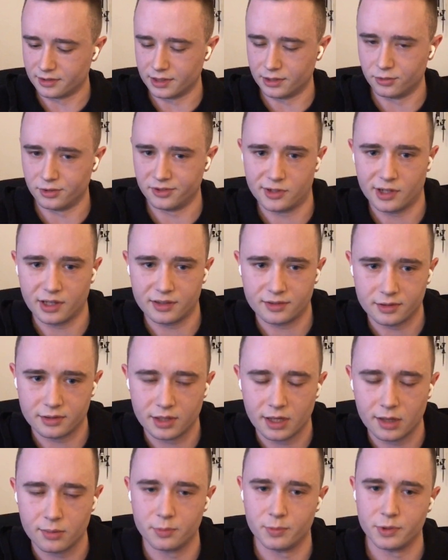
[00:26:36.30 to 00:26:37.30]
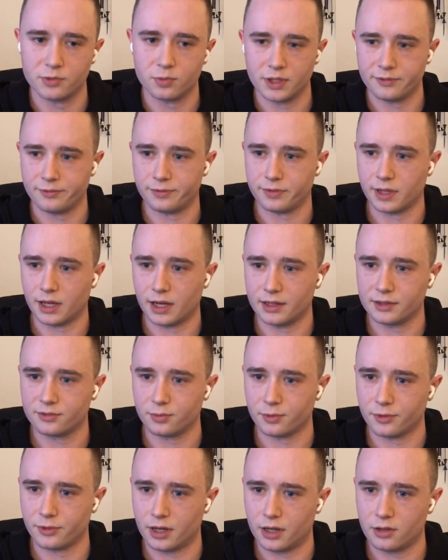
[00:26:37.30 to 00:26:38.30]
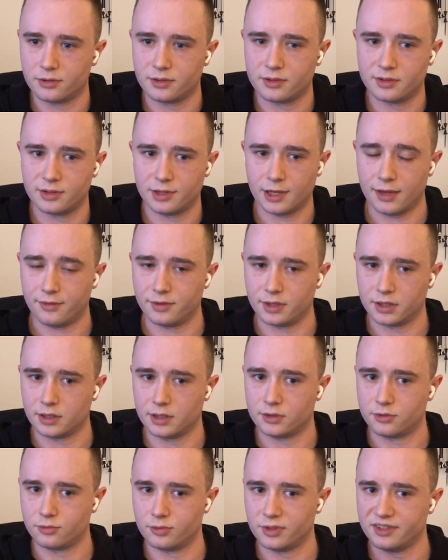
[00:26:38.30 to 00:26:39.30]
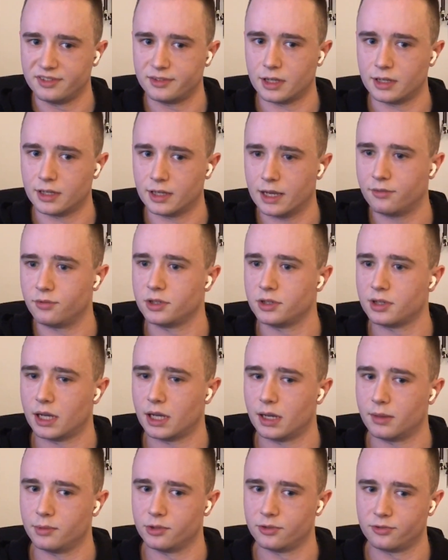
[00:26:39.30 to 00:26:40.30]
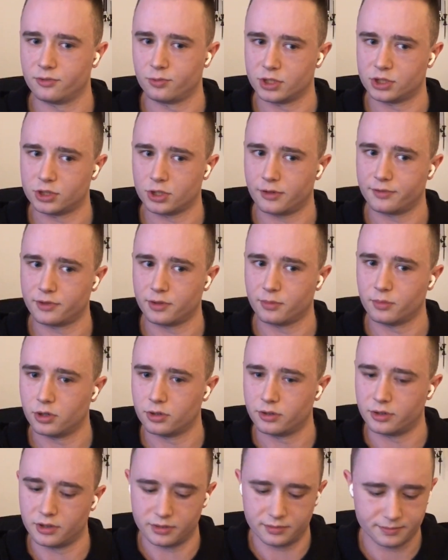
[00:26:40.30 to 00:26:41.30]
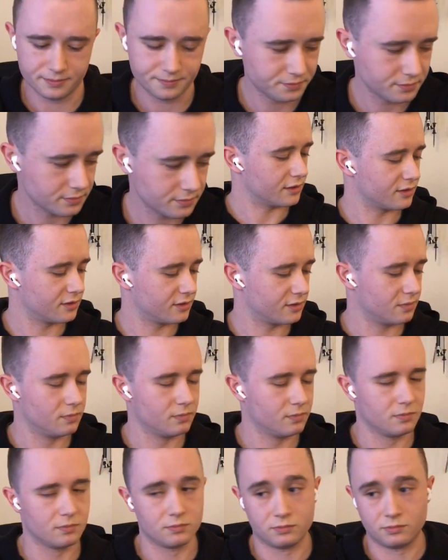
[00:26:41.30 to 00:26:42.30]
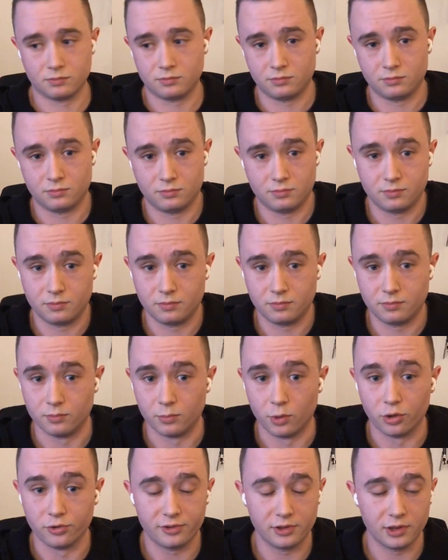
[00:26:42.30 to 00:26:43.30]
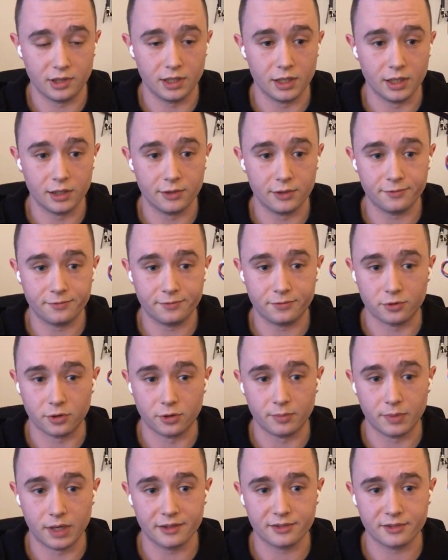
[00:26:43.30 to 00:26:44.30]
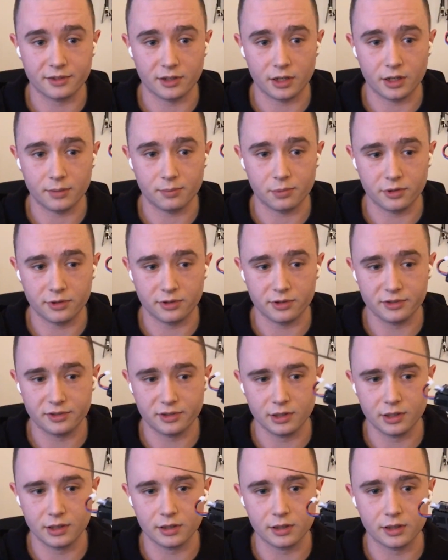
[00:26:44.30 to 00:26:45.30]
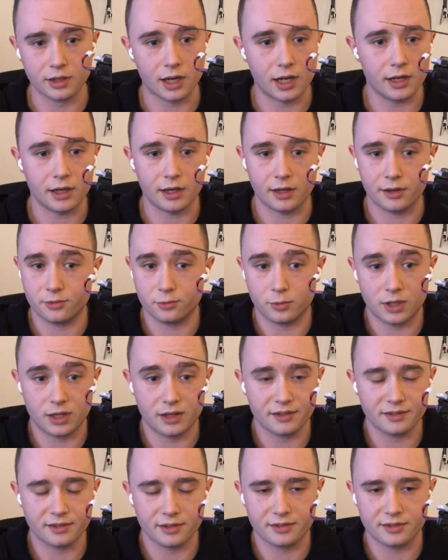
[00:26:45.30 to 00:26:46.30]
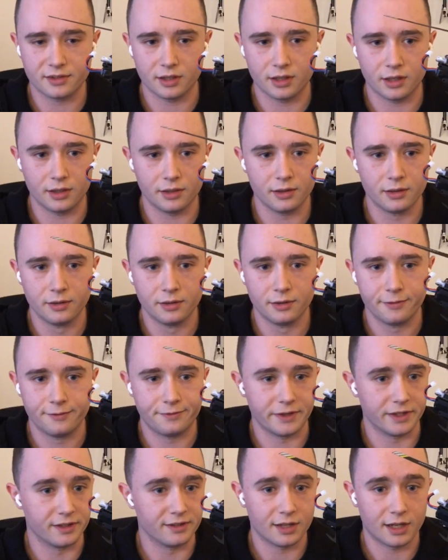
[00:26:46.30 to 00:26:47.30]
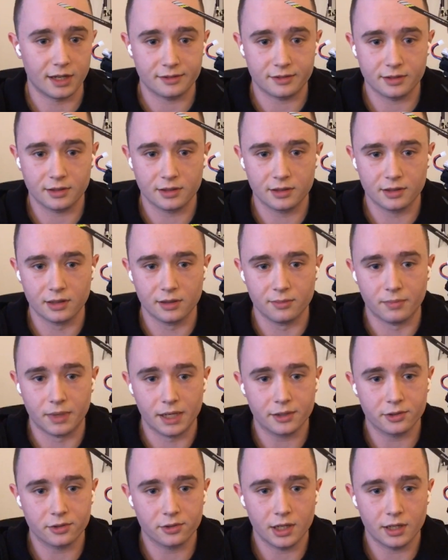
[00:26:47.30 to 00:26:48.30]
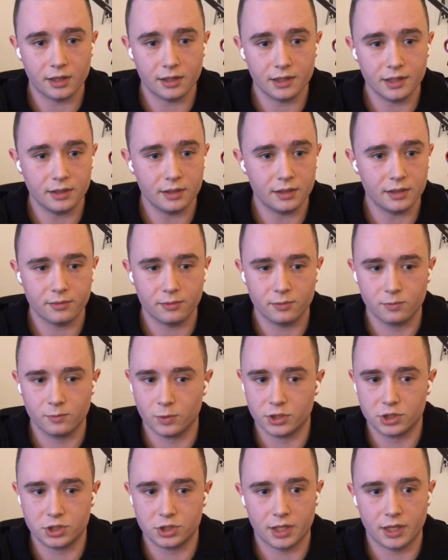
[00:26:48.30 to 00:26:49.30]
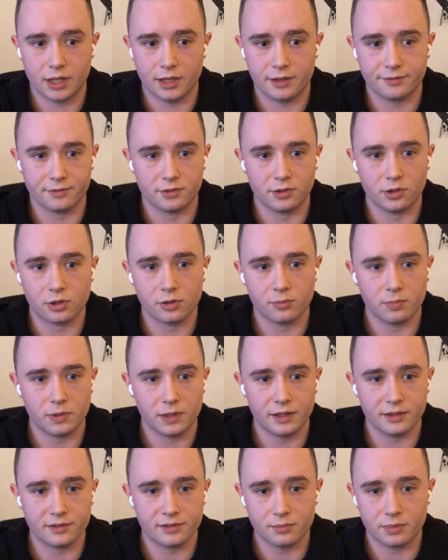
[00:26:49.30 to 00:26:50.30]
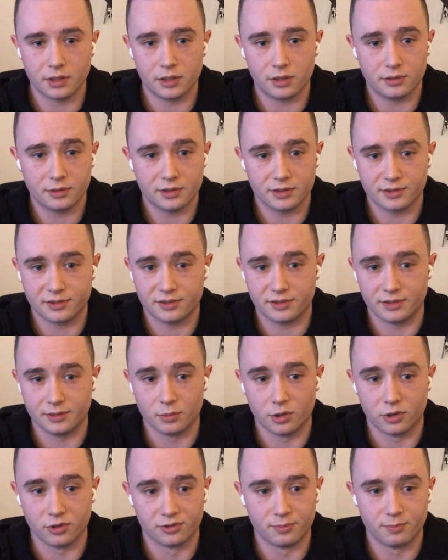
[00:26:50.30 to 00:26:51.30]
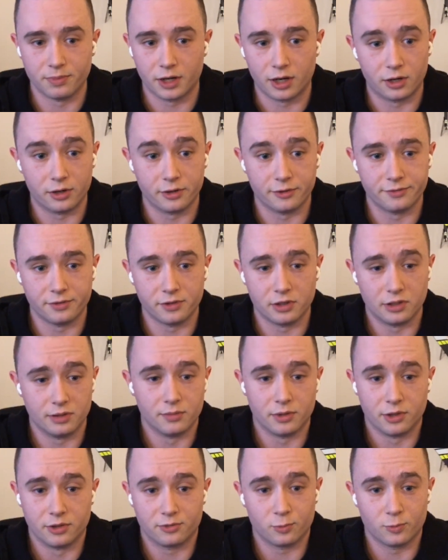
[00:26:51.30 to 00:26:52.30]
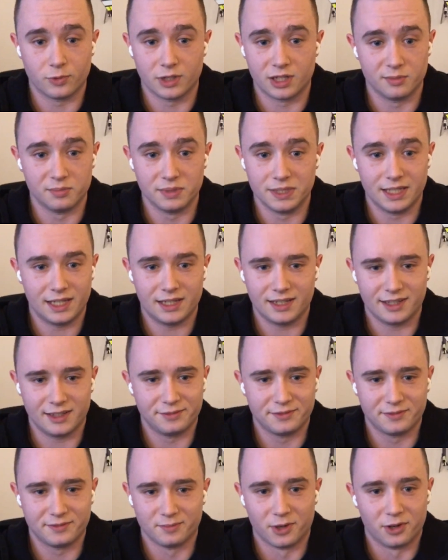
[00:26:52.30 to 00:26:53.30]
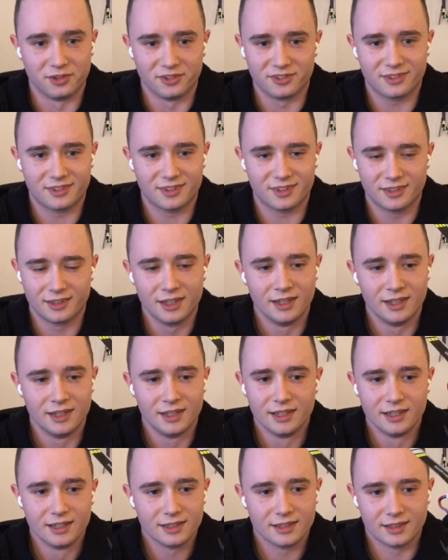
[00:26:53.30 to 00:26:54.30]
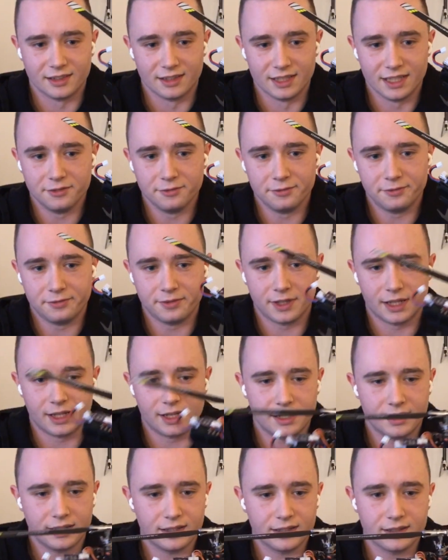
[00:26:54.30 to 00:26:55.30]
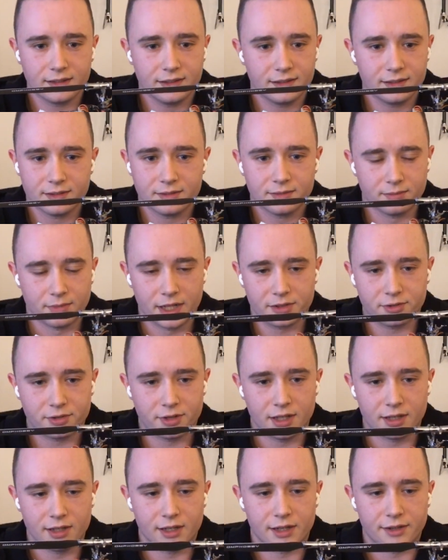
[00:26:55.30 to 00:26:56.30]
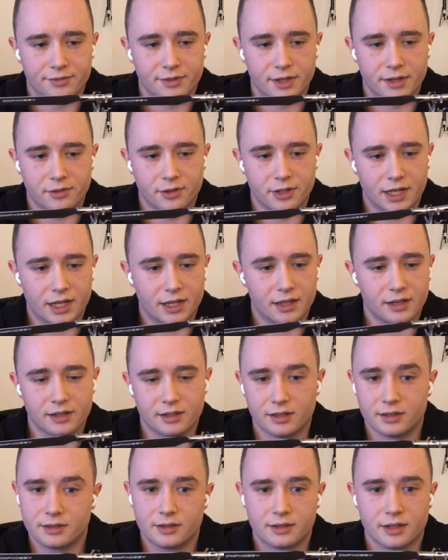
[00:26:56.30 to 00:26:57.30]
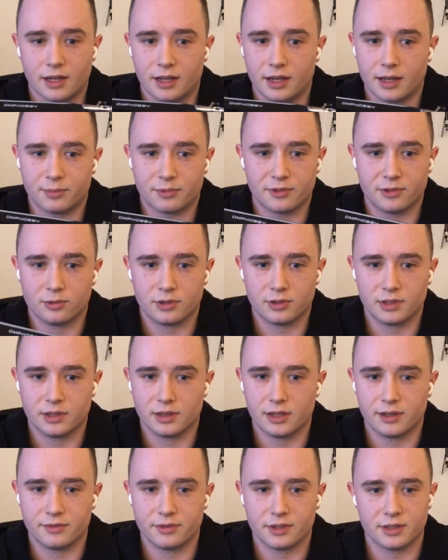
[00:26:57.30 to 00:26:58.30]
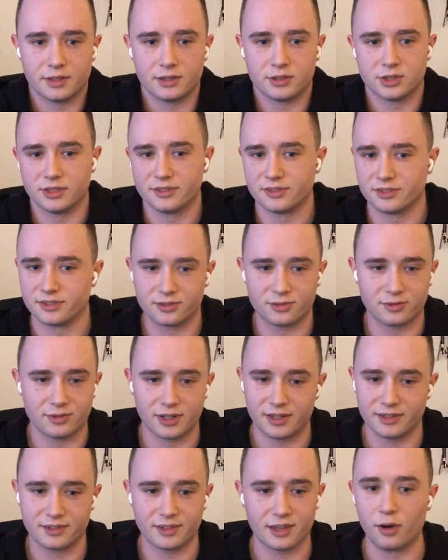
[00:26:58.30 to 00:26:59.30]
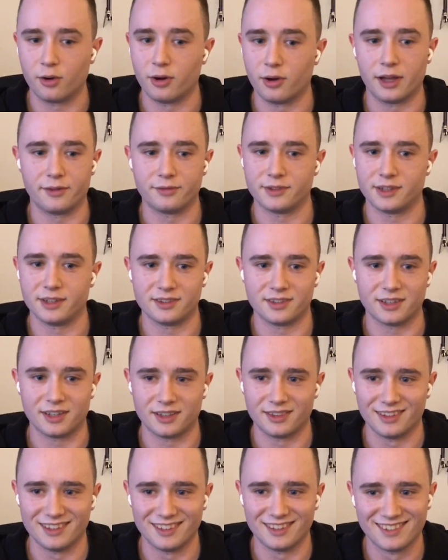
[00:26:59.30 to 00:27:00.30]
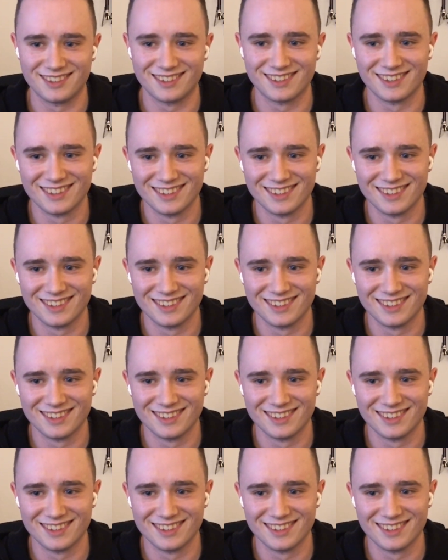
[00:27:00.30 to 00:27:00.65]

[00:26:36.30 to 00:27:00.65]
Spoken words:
easily reset the timer between flights without having it reset every time you switch off the motor. That's mostly it for my setup on this little guy. Otherwise, it's a fantastic little micro heli, which I have no complaints about. It's the most powerful, most well-behaved, most clean flying micro heli I've ever had, and I absolutely love it. And Jesus Christ, how have they done this?